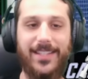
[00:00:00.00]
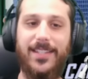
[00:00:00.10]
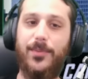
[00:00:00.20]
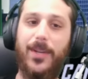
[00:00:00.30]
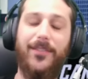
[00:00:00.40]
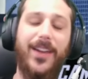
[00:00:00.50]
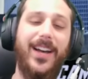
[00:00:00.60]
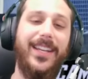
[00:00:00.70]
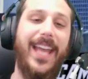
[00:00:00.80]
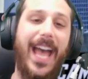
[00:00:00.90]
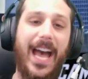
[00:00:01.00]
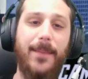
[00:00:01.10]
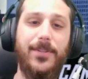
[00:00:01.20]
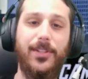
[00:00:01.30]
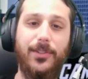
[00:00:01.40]
since we have gotten
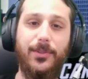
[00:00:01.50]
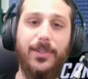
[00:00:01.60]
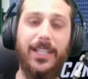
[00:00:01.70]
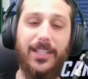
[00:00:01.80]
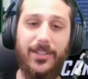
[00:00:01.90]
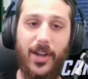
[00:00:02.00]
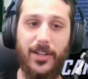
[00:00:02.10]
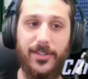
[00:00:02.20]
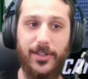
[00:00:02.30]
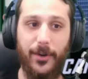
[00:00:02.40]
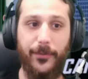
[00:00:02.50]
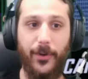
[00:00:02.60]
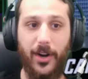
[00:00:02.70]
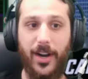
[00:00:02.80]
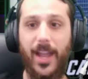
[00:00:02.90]
absolutely none so
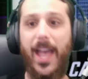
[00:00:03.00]
far.